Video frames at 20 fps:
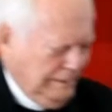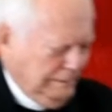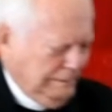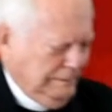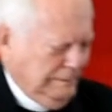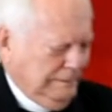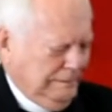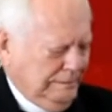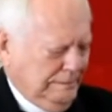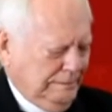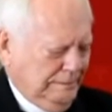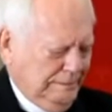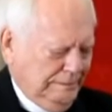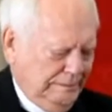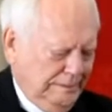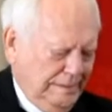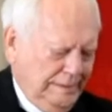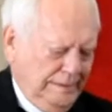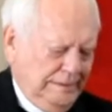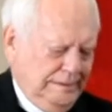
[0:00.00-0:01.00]

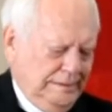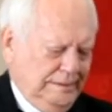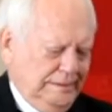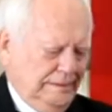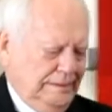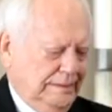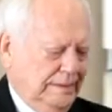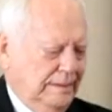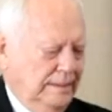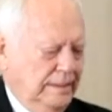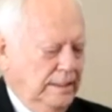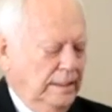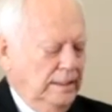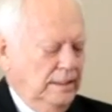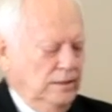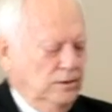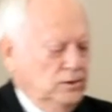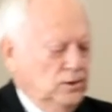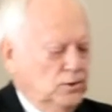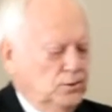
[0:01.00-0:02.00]
oh, oh,
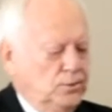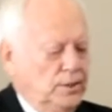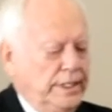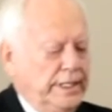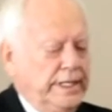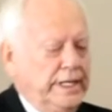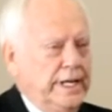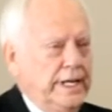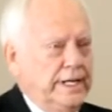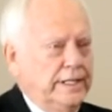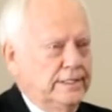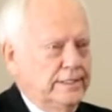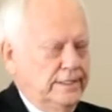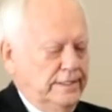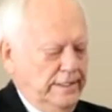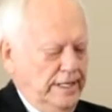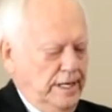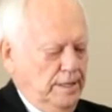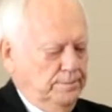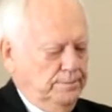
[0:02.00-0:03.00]
28
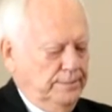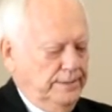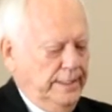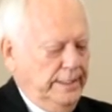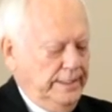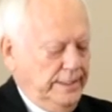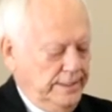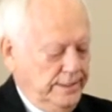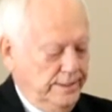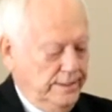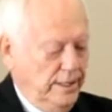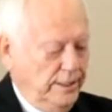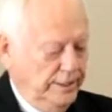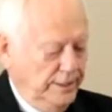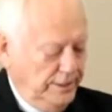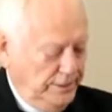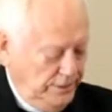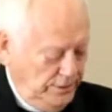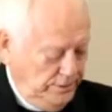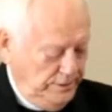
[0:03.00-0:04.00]
steps. And he
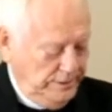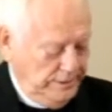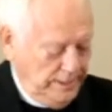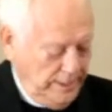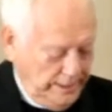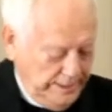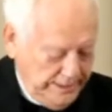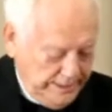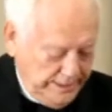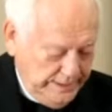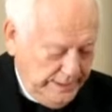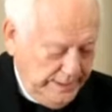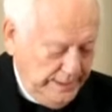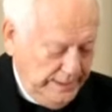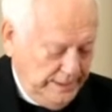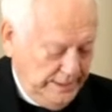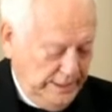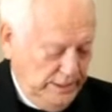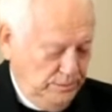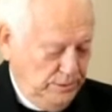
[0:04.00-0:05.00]
started to do this on his
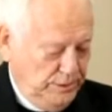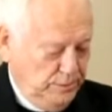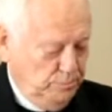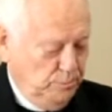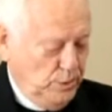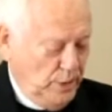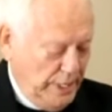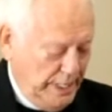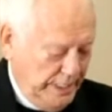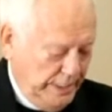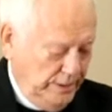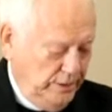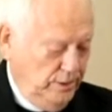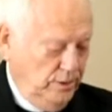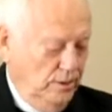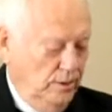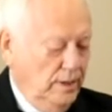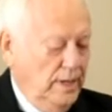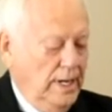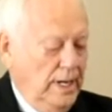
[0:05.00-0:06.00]
knees. He was praying, you
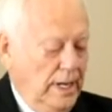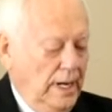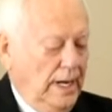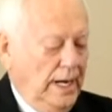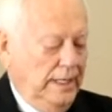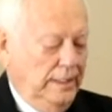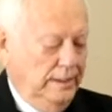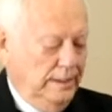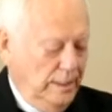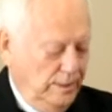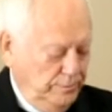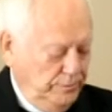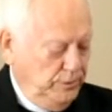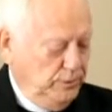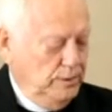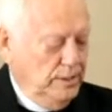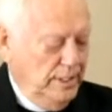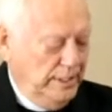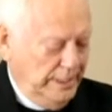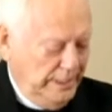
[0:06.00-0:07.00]
know, I love you,
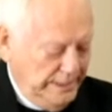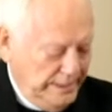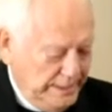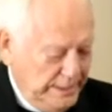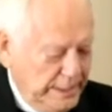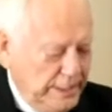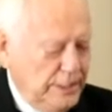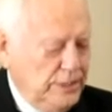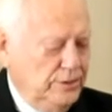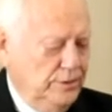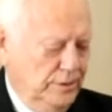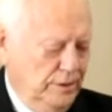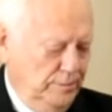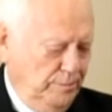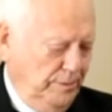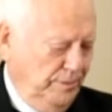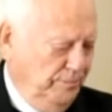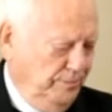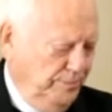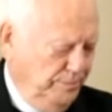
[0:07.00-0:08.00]
God. I need you to
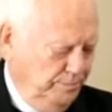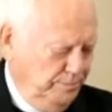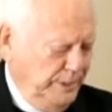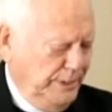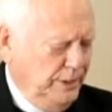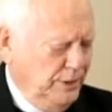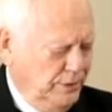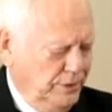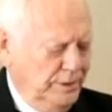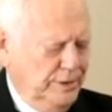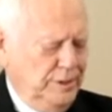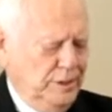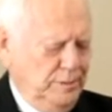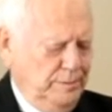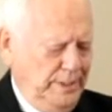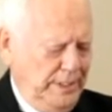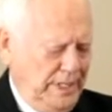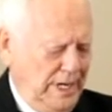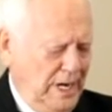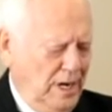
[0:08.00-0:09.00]
be good to
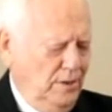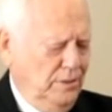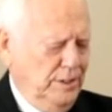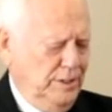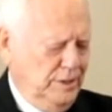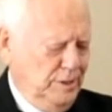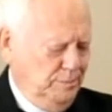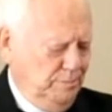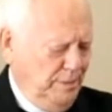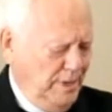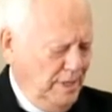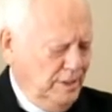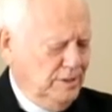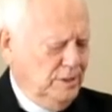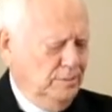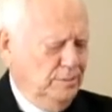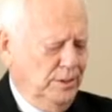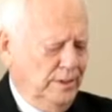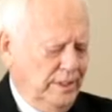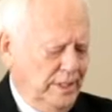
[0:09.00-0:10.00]
me. How is it
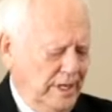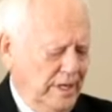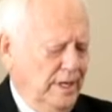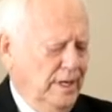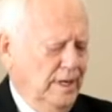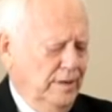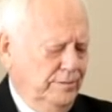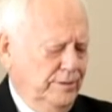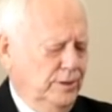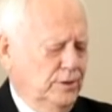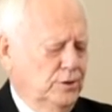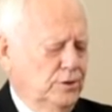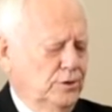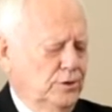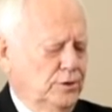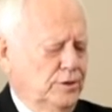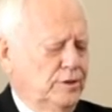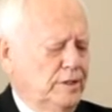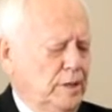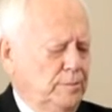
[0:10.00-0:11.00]
possible that I feel
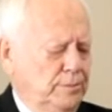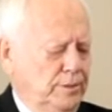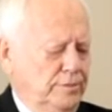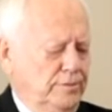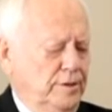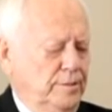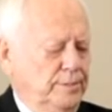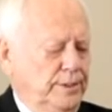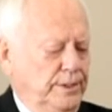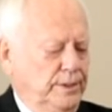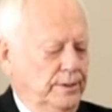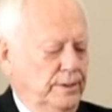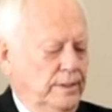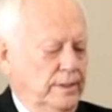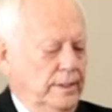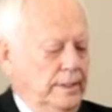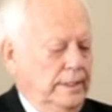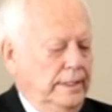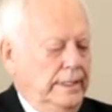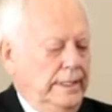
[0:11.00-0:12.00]
so separate from you?
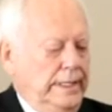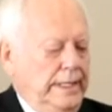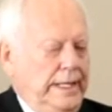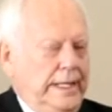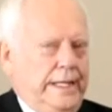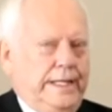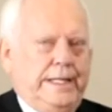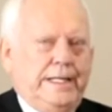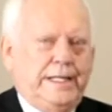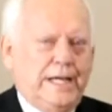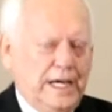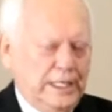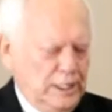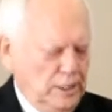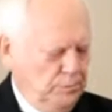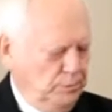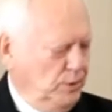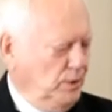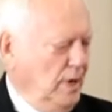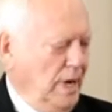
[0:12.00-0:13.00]
And he got
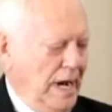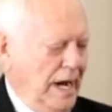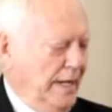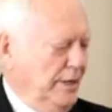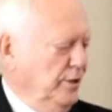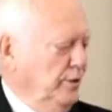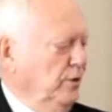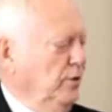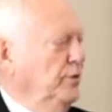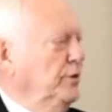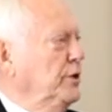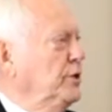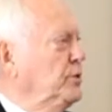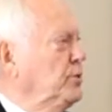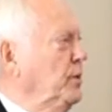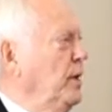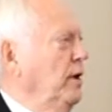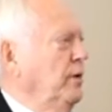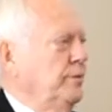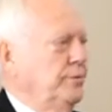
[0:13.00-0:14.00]
up to, I don't know, the
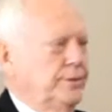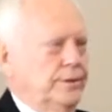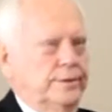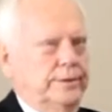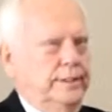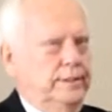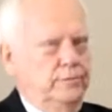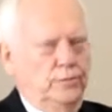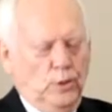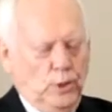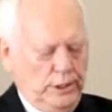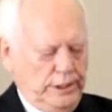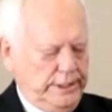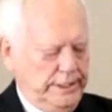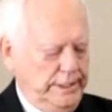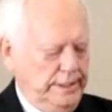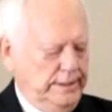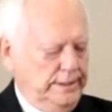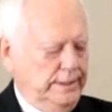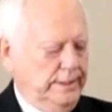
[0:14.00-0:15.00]
12th, 13th, 14th